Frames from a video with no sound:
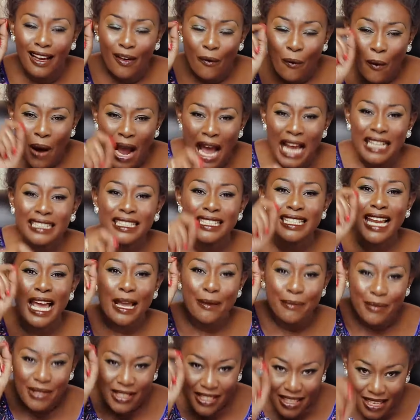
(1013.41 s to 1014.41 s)
One
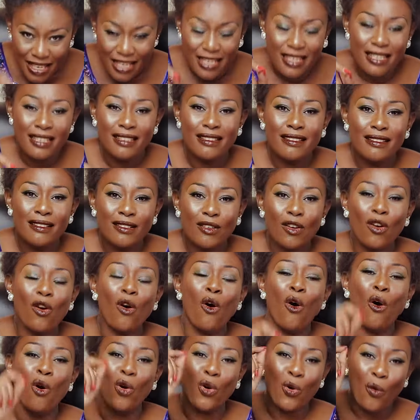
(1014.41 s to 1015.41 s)
times three.
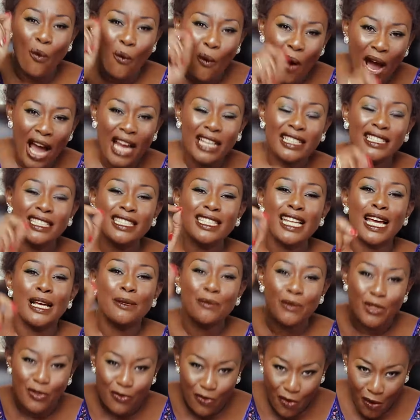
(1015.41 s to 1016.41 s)
Or one
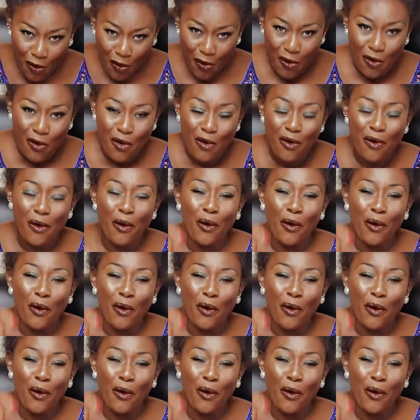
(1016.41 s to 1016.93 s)
times four.